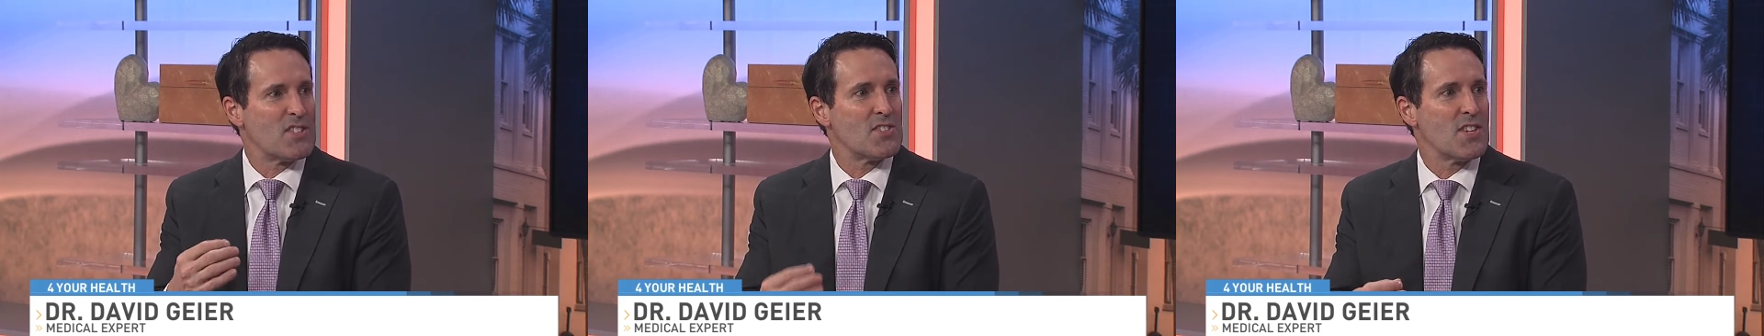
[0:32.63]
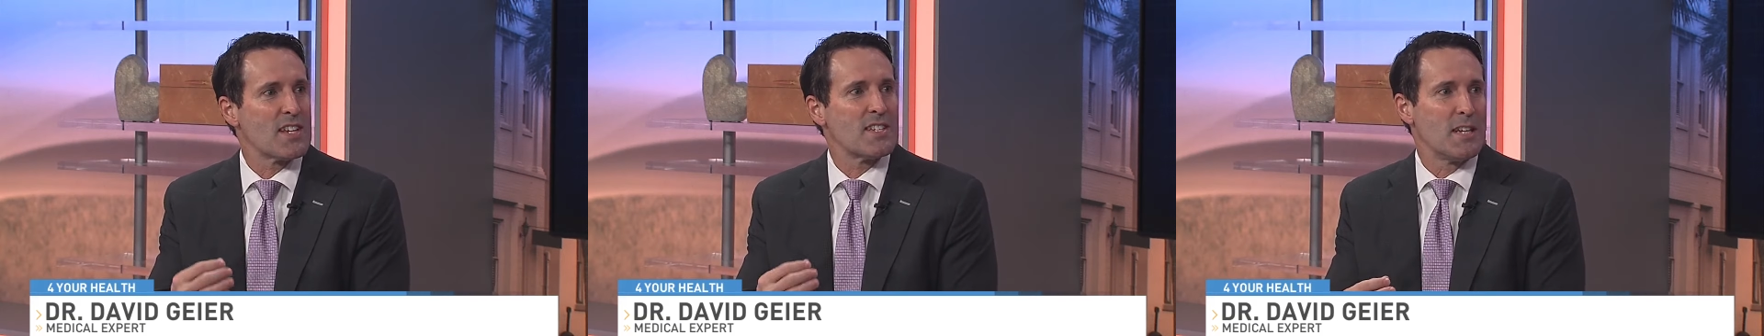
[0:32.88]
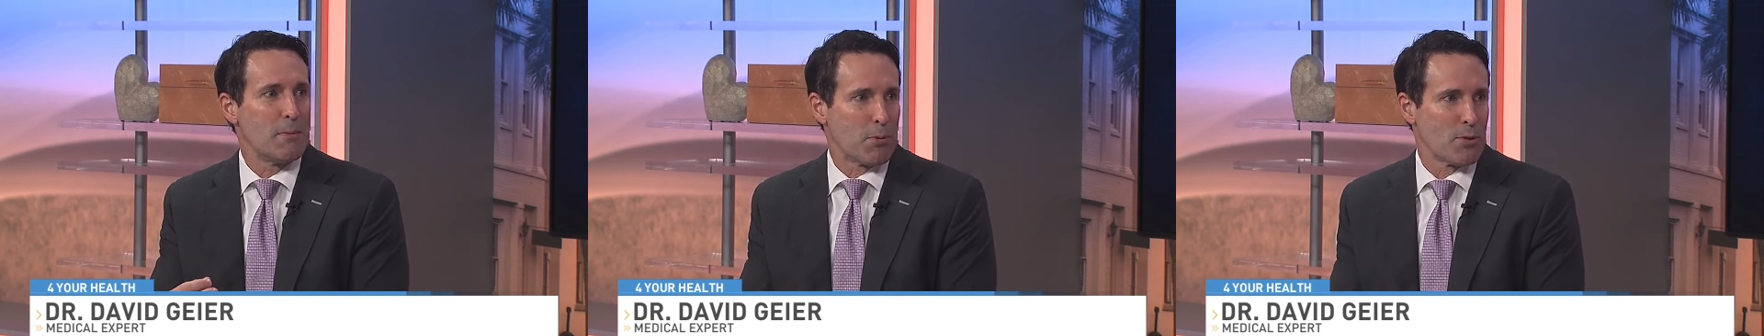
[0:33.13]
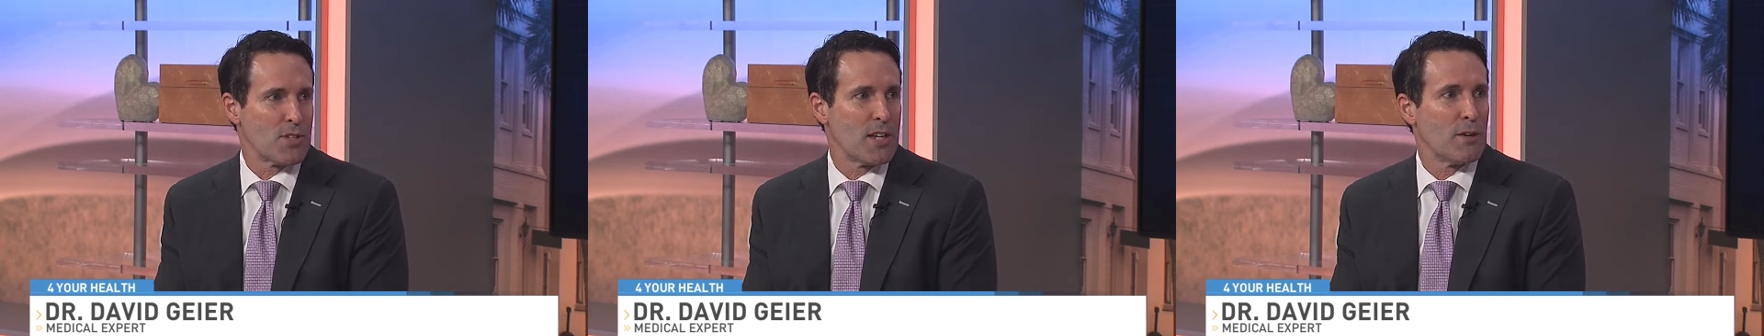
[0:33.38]

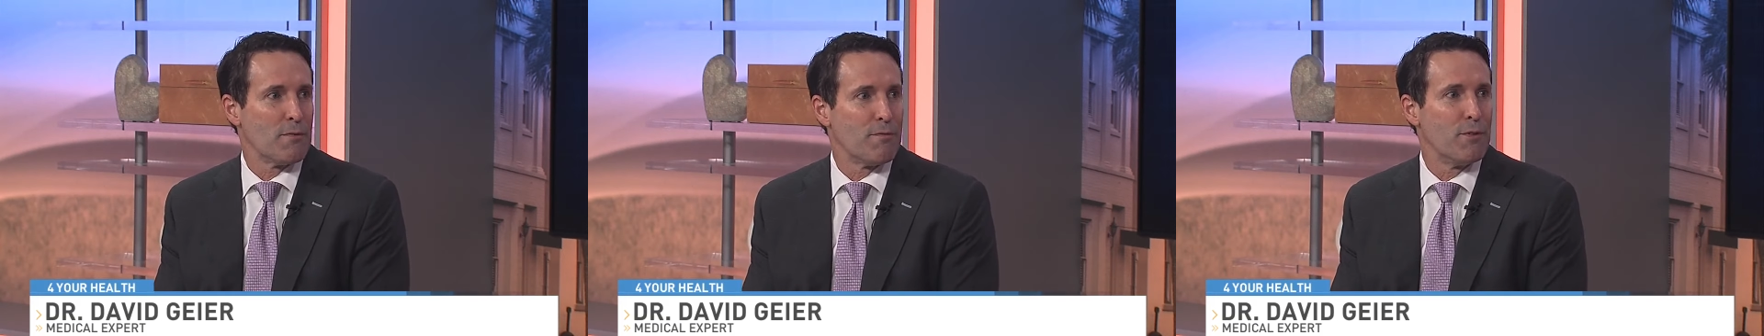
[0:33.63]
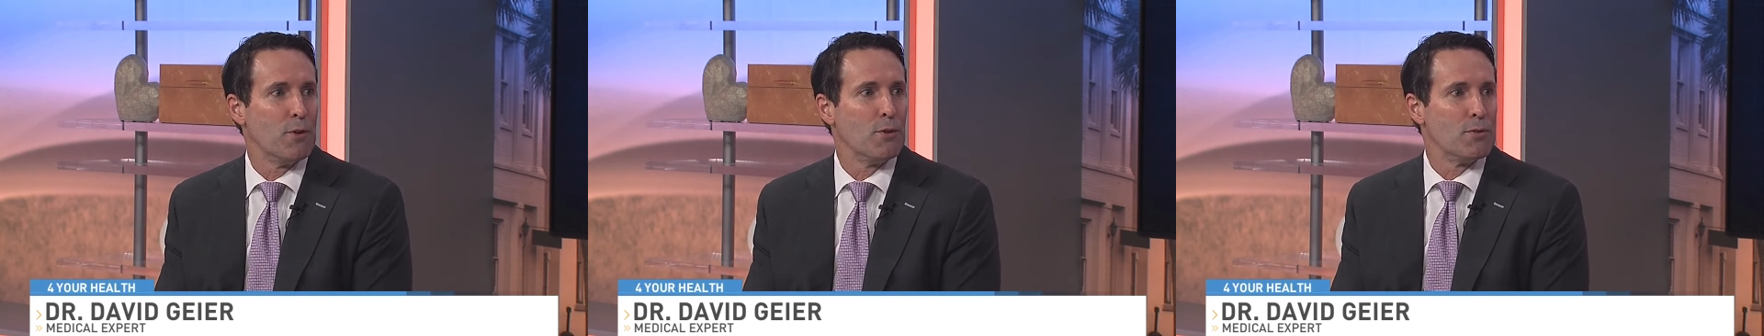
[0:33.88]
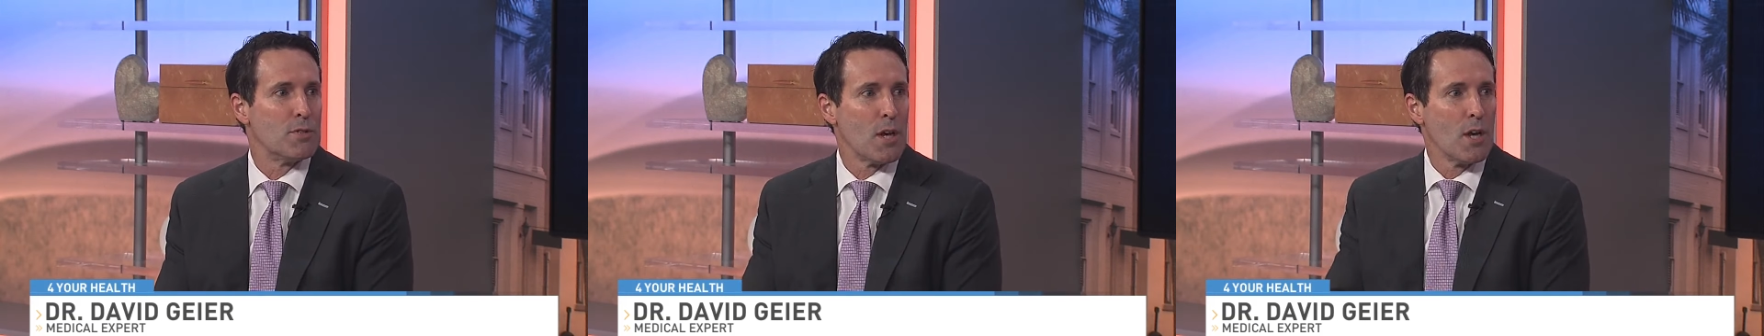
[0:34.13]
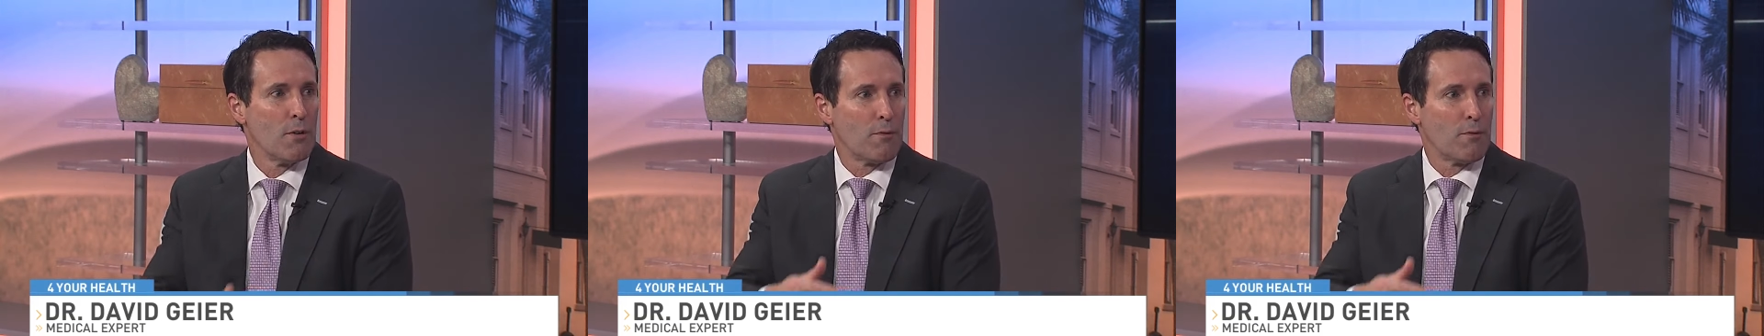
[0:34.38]
60% of foods